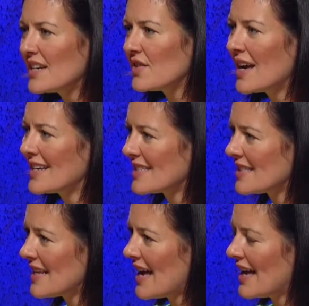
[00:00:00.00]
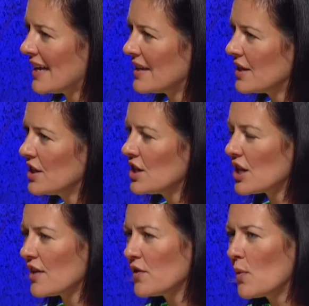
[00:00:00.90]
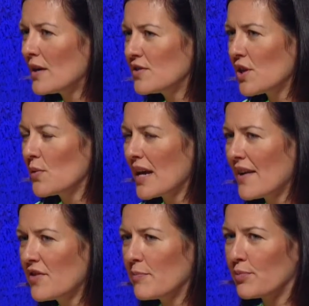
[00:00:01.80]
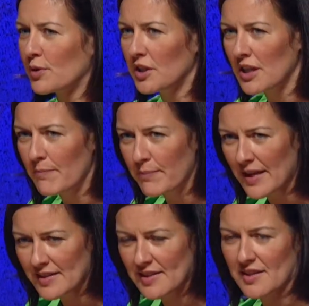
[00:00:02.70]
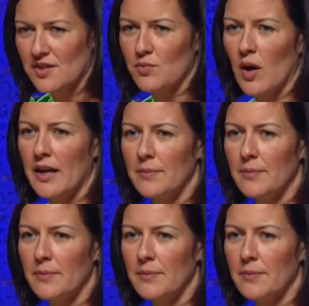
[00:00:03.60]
That said, if you don't have the brilliant basics right,